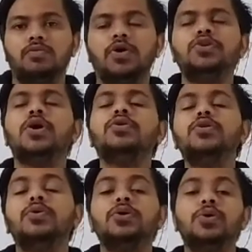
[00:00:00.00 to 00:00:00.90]
What you have
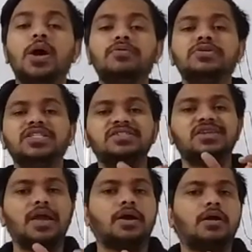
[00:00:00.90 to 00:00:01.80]
to do, you have to
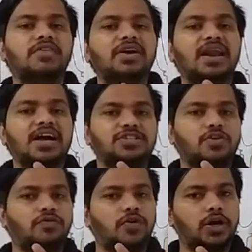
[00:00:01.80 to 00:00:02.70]
just take a one glass
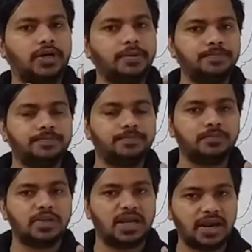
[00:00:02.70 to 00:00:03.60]
of water,
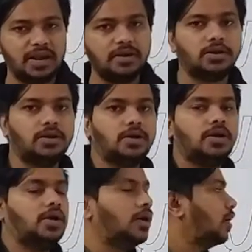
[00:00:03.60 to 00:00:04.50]
right?
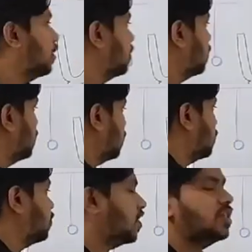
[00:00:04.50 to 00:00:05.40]

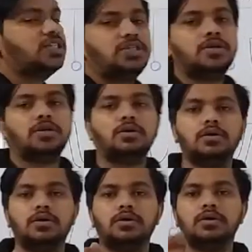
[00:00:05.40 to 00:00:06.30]
Just
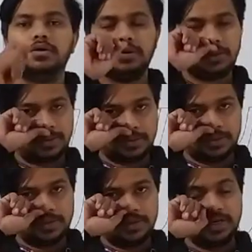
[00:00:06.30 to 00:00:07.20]

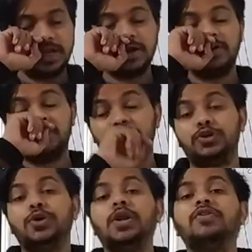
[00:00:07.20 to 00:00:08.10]
take a
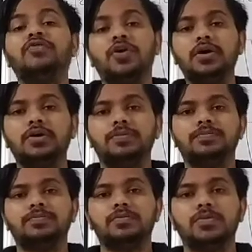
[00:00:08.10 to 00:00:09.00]
tuning fork,
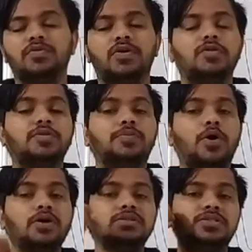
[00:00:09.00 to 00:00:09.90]
one of the
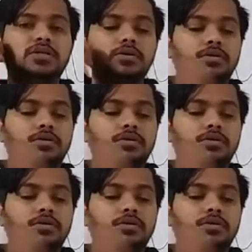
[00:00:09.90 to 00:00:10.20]
prongs,